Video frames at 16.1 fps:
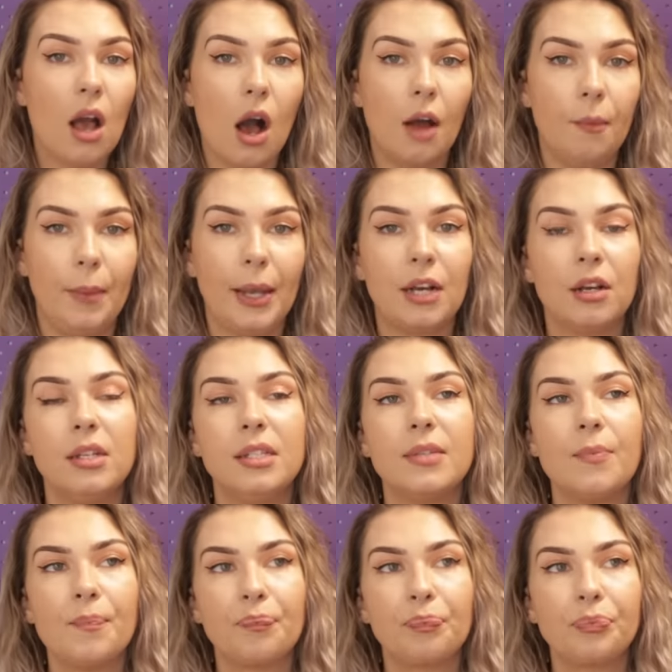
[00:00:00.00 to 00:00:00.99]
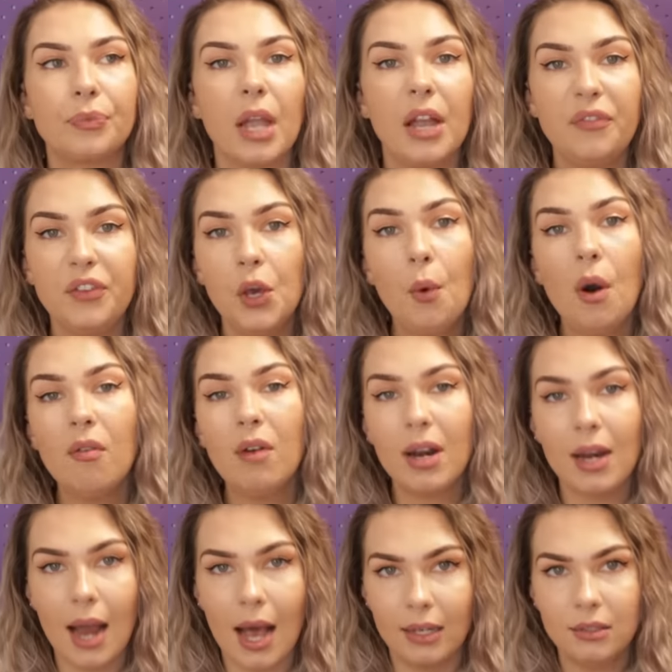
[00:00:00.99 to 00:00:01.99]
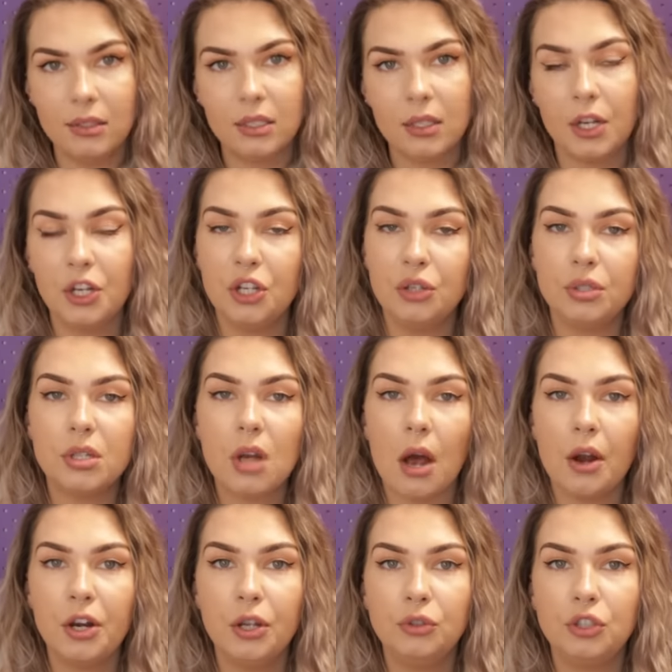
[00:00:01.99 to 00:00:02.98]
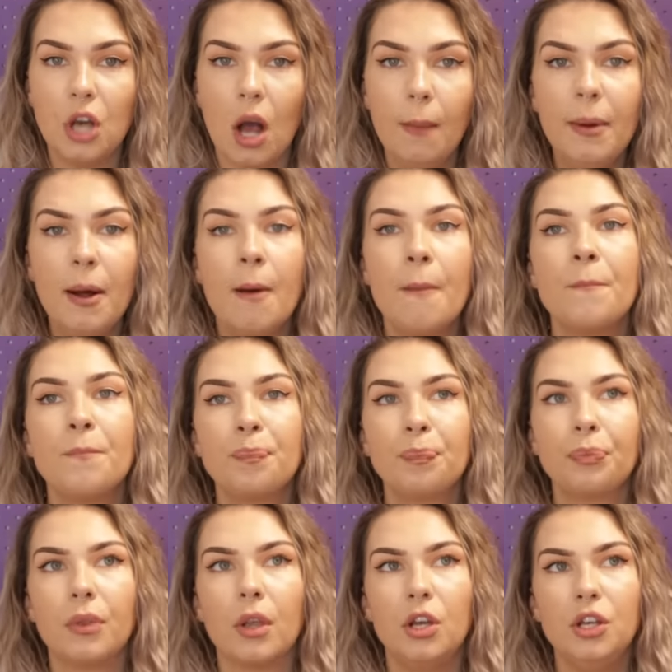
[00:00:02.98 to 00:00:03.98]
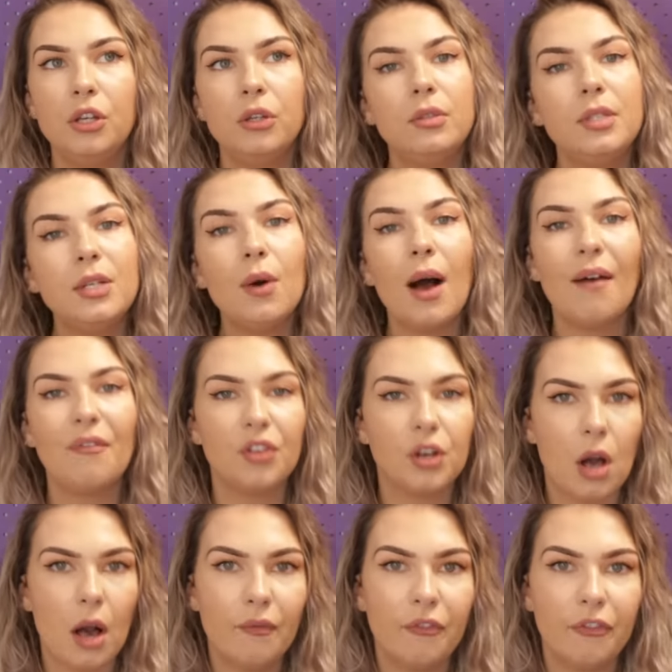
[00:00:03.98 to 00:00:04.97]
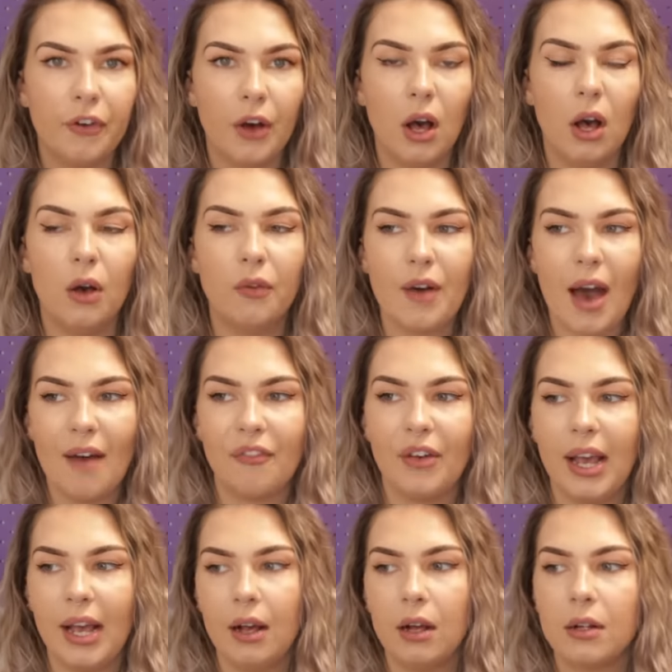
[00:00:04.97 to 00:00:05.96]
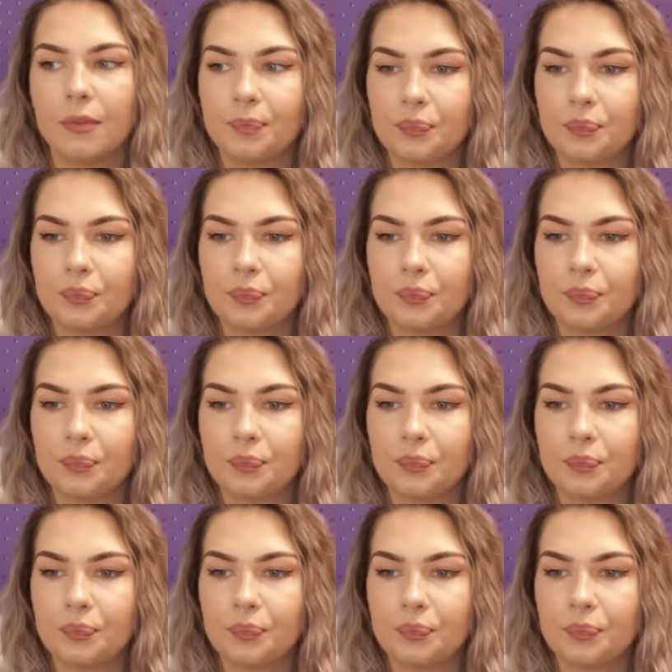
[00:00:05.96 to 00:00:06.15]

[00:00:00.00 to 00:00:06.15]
hard, because if you are on land and you start a new job, you still have the comfort of having